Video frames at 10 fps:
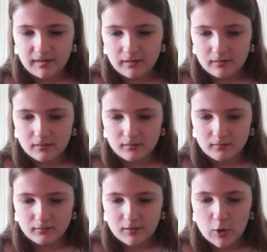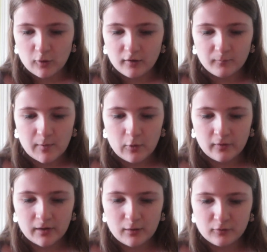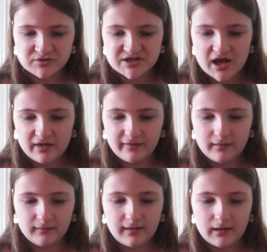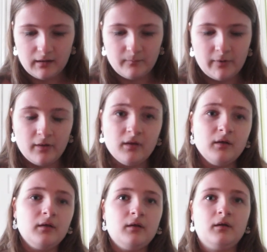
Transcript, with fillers: the Coco Moco chocolate and caramel